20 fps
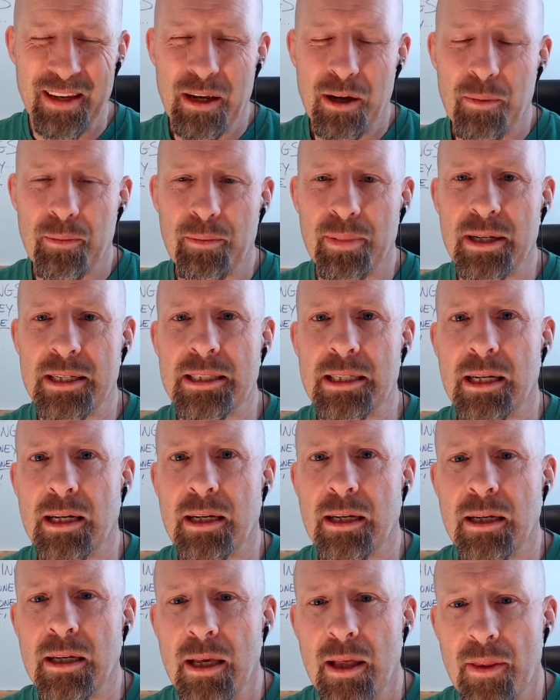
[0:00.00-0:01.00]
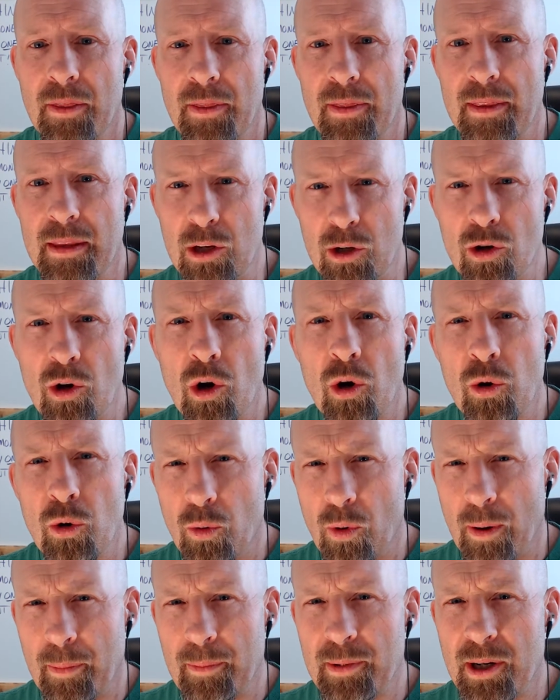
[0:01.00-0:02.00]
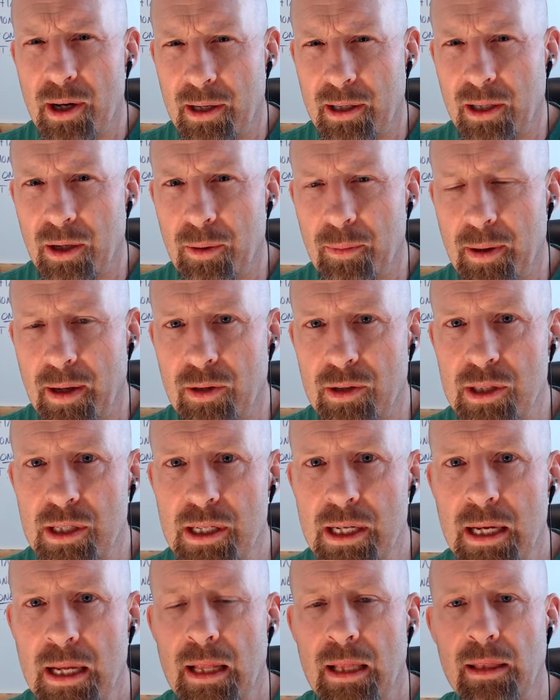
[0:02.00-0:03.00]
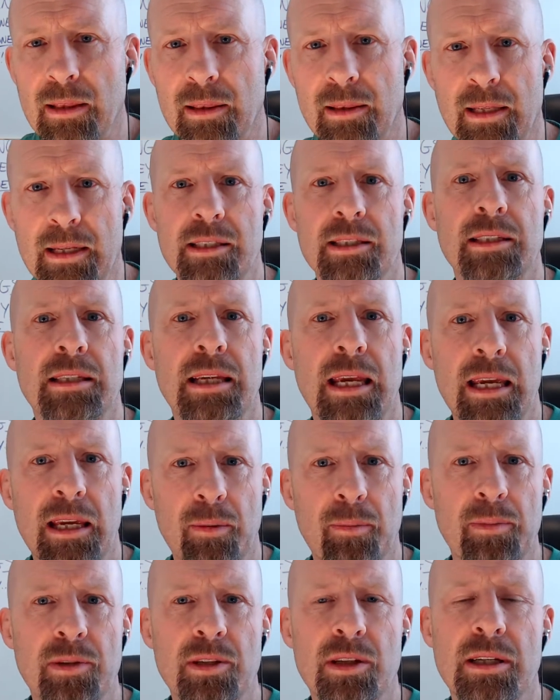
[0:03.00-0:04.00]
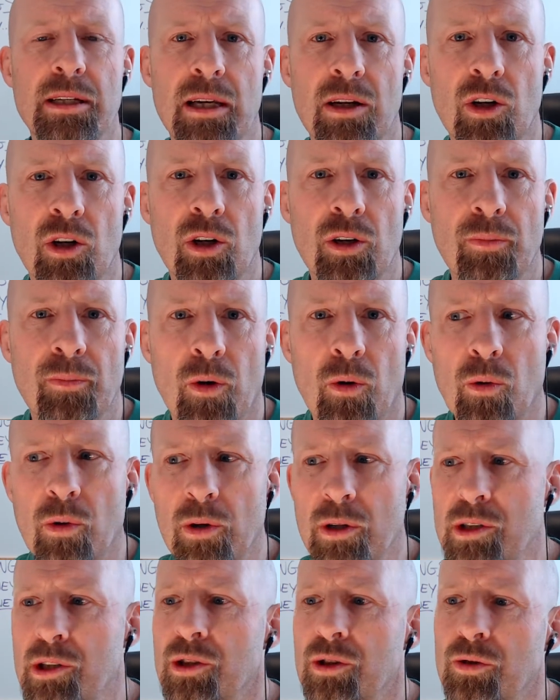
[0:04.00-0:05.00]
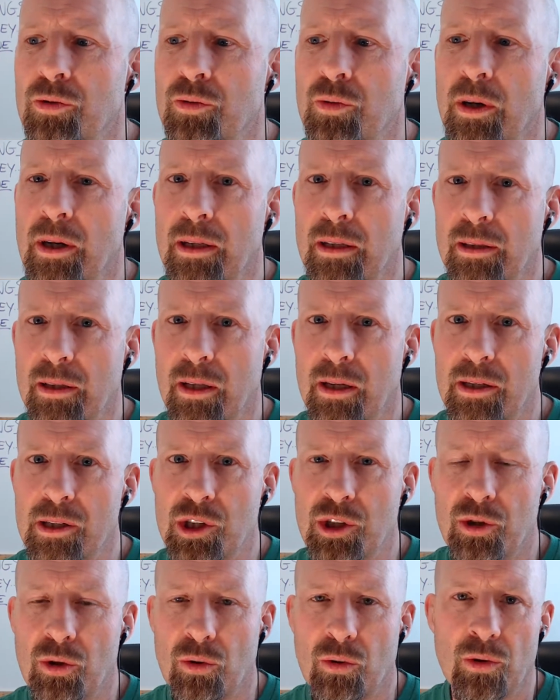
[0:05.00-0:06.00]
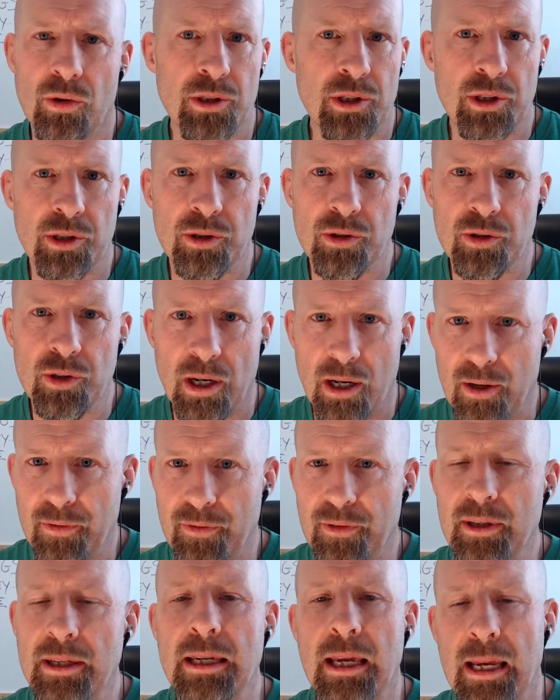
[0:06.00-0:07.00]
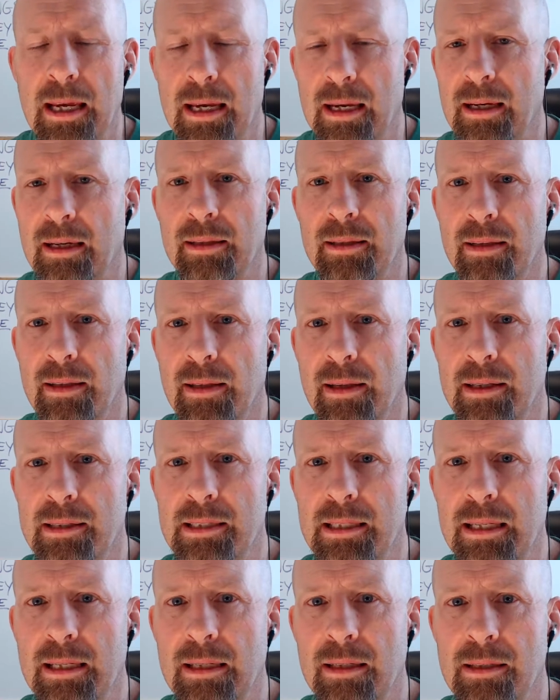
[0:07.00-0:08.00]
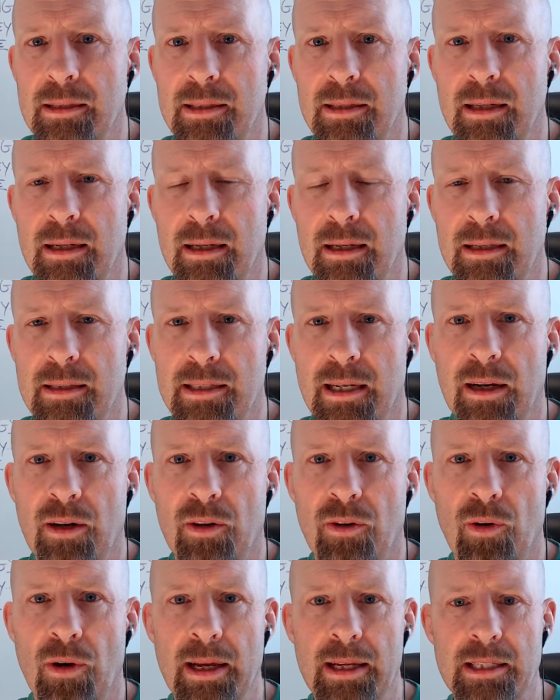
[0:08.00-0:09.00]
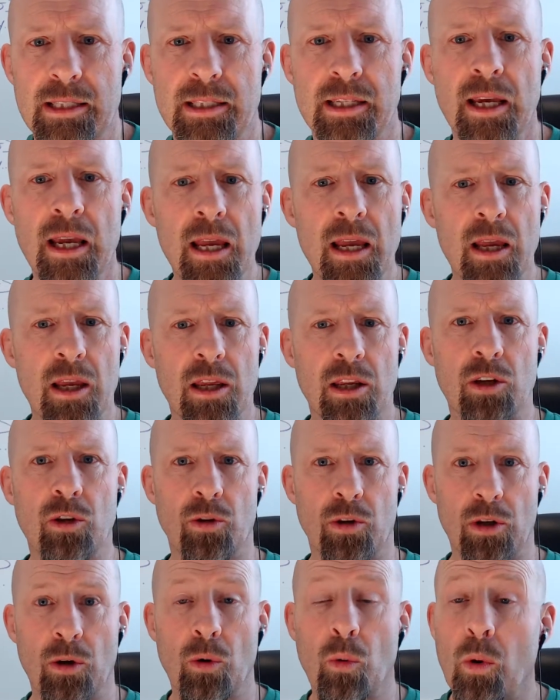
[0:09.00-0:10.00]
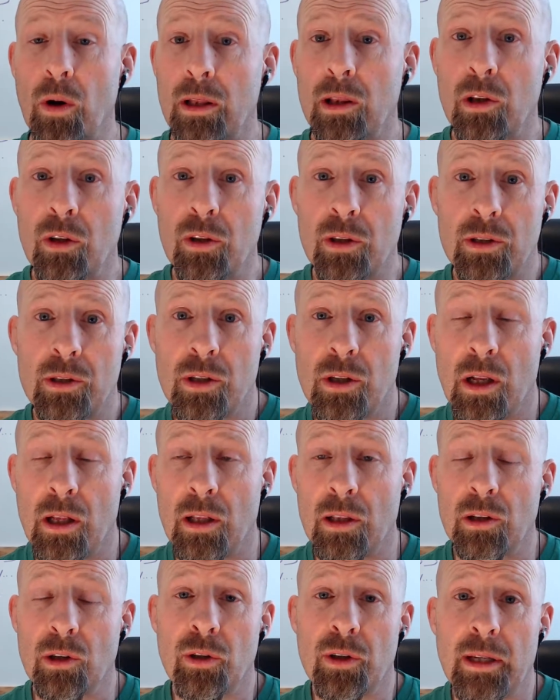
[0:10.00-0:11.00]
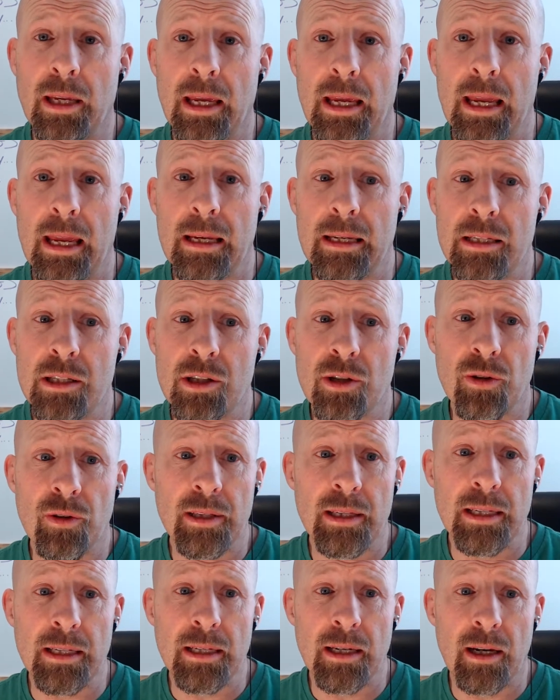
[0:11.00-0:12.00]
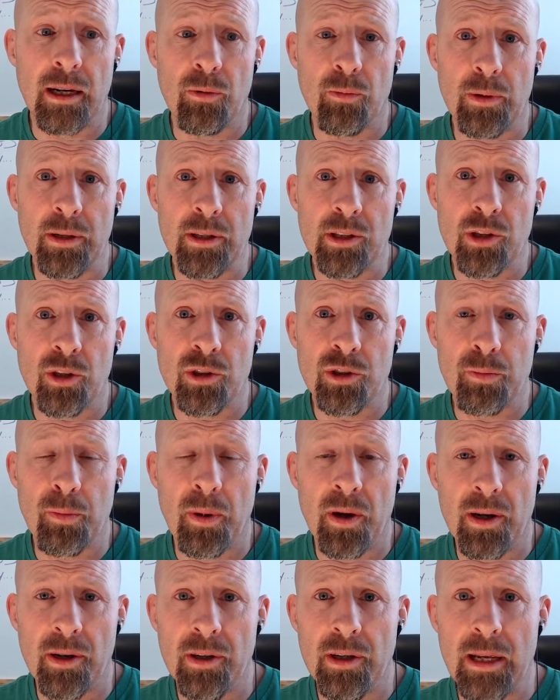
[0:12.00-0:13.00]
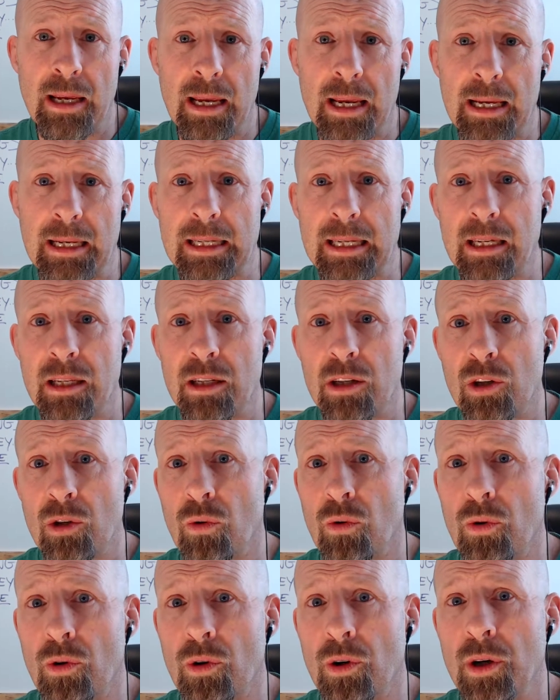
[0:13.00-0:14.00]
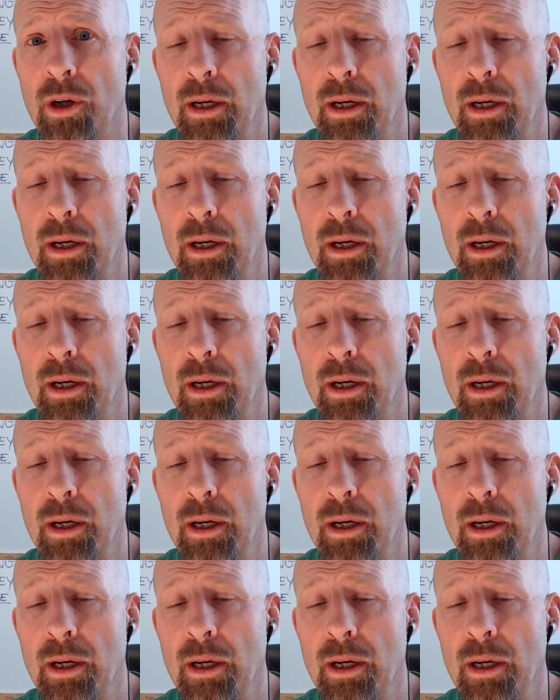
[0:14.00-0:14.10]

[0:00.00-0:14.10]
But you know who I'm talking about. Let's take them to dinner or to lunch or to coffee, and let's get inside of their heads. You're going to want to look into the resource barn and get your